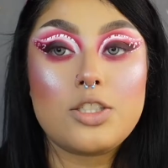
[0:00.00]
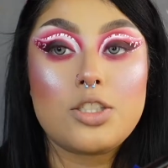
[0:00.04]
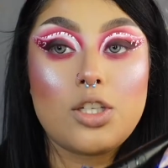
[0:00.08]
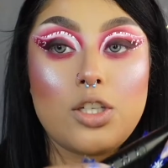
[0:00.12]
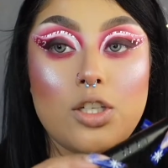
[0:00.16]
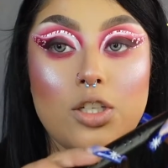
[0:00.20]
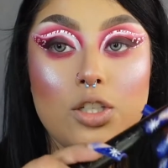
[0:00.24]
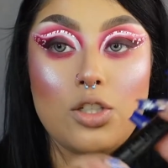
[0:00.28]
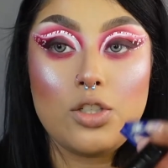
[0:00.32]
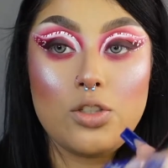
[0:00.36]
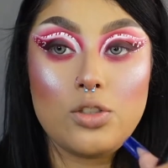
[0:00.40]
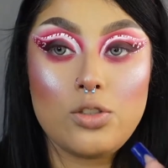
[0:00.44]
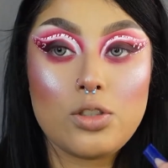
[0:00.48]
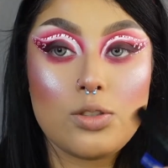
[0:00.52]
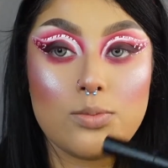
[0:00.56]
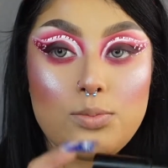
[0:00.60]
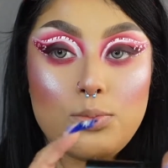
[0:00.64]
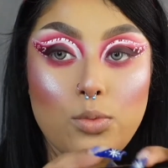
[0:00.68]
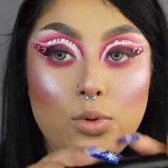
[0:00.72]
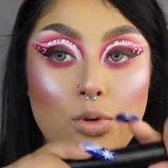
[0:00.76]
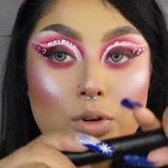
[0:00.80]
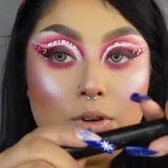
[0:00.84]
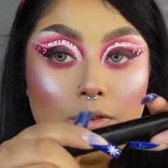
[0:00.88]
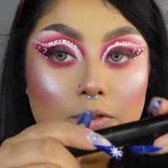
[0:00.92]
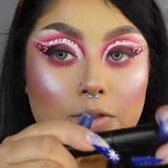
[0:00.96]
gonna use
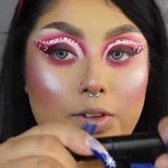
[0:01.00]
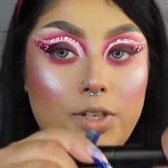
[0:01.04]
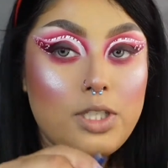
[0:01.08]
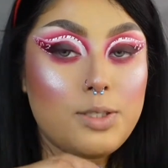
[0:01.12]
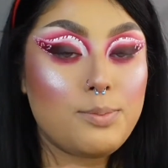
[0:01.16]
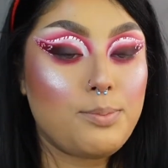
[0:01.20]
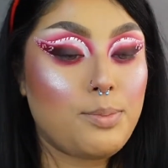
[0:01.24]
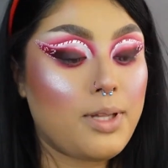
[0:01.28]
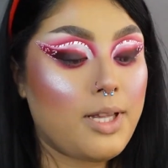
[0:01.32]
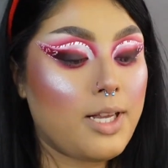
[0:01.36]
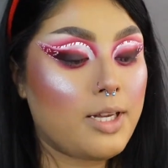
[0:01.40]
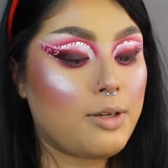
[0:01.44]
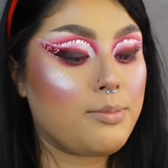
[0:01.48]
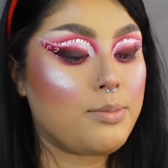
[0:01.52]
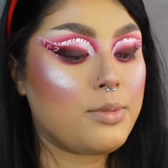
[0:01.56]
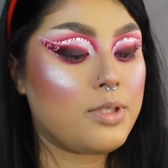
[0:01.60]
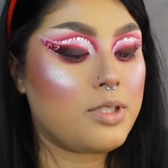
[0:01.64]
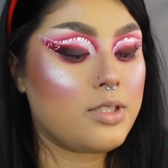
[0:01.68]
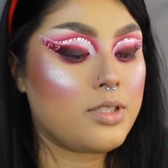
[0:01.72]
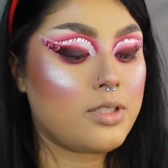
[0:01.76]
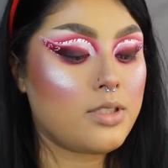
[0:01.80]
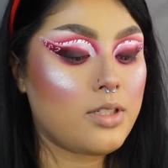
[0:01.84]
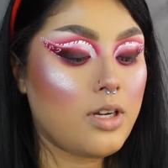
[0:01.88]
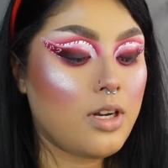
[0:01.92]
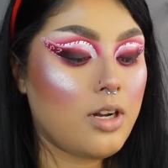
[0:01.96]
Morphe's Black
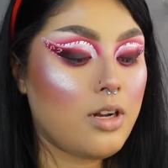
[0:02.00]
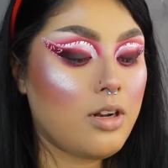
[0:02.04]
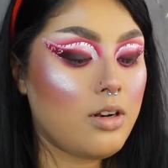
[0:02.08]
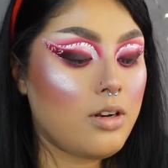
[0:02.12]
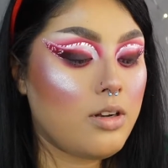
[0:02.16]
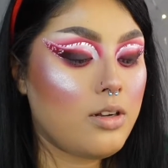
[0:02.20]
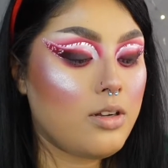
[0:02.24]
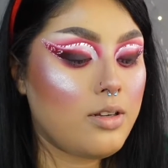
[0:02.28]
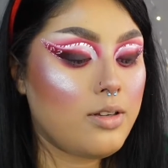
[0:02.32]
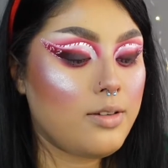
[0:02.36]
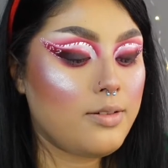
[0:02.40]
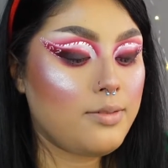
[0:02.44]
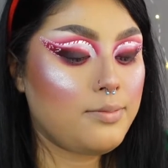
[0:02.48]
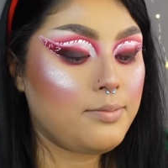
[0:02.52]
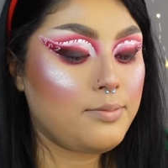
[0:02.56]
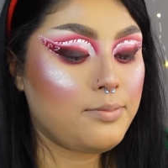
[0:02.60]
Mascara.